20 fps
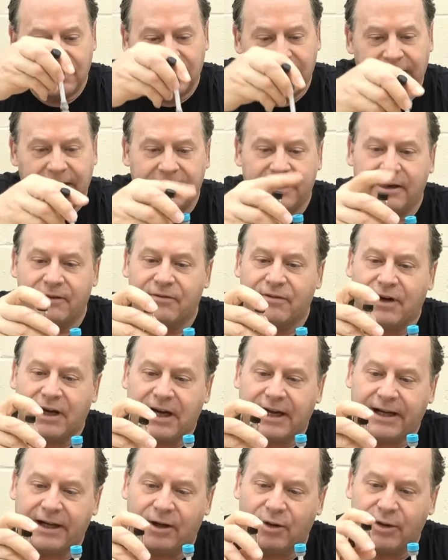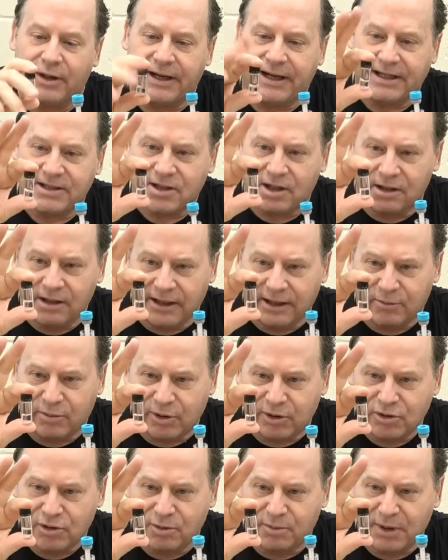and a vial that has a
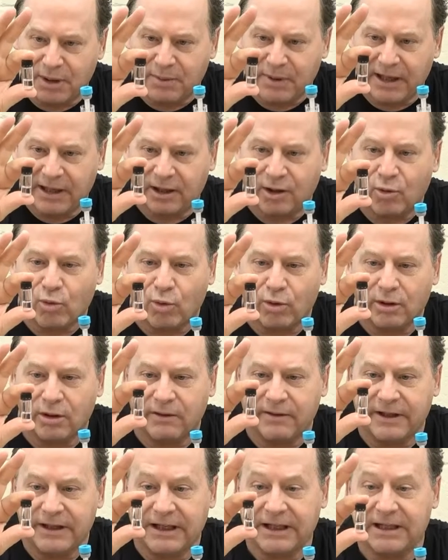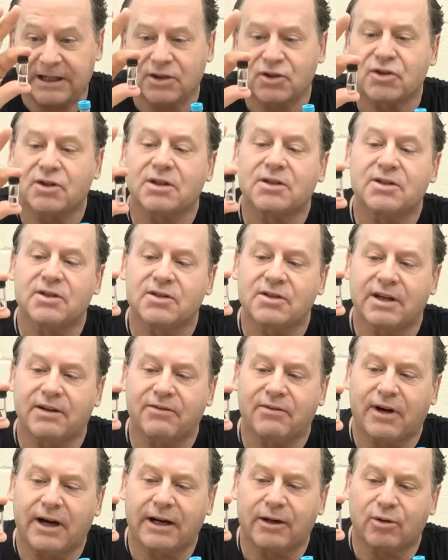liquid. Should be about 1/4 inch. This is a
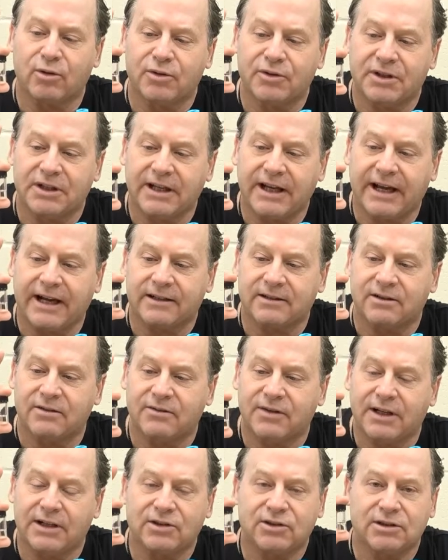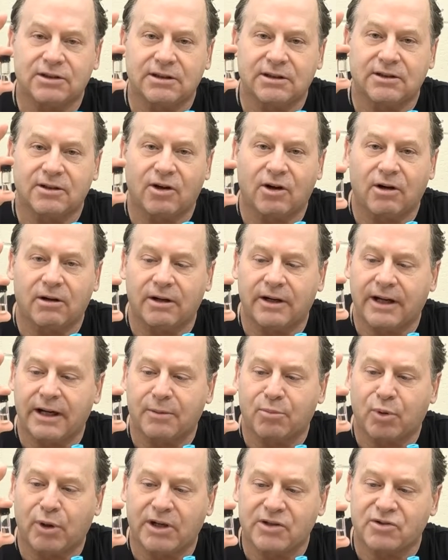viral deactivation
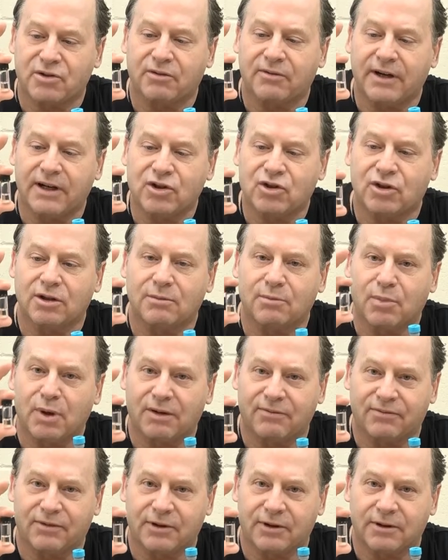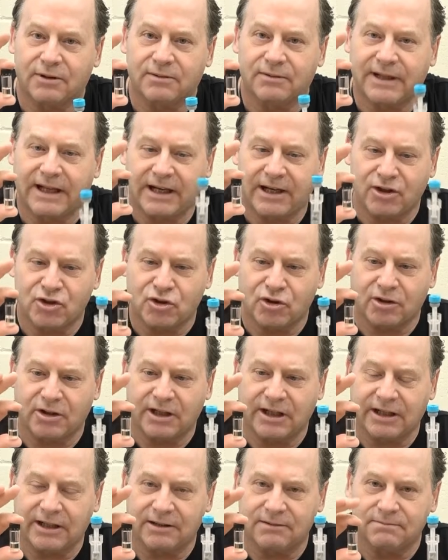RNA preservation buffer. That is your
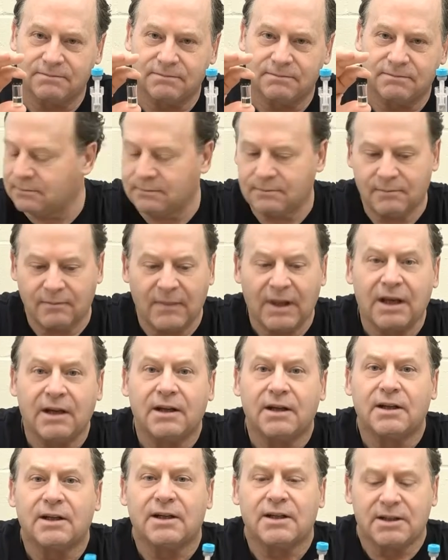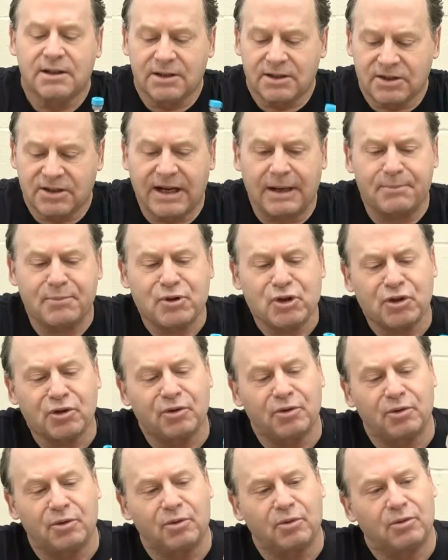kit. Step
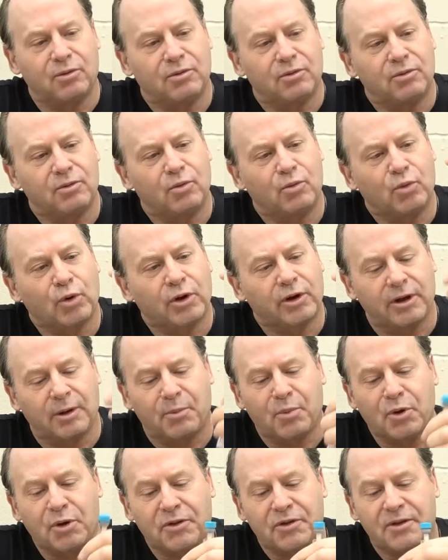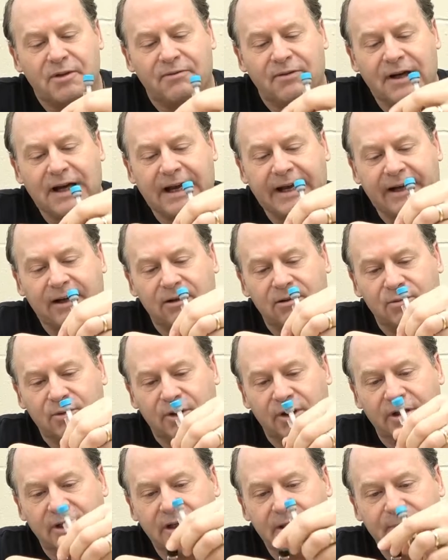2, we're going to put the vial, we're
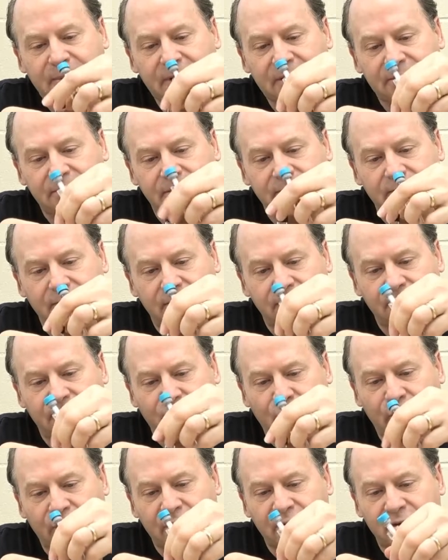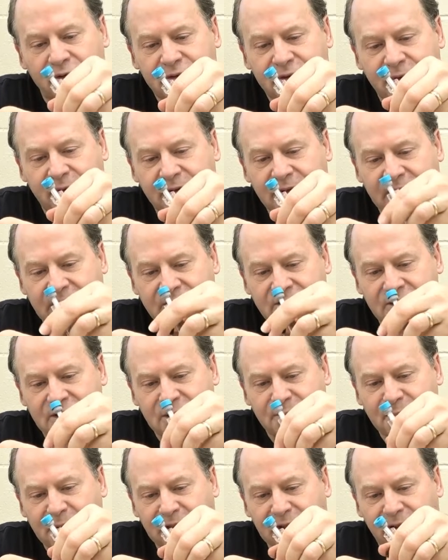going to keep it vertical so it doesn't
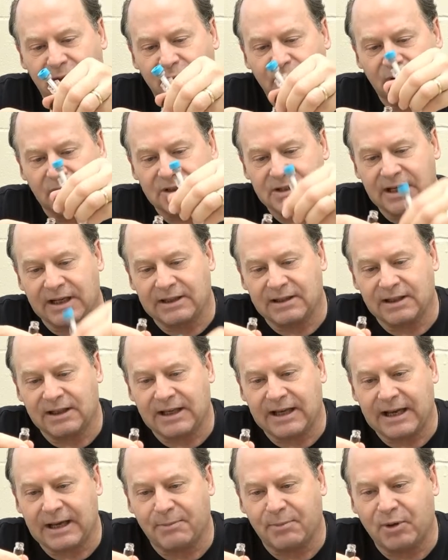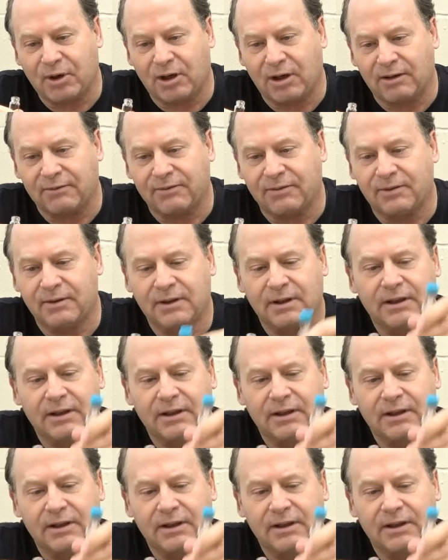spill. We're going to take the cap off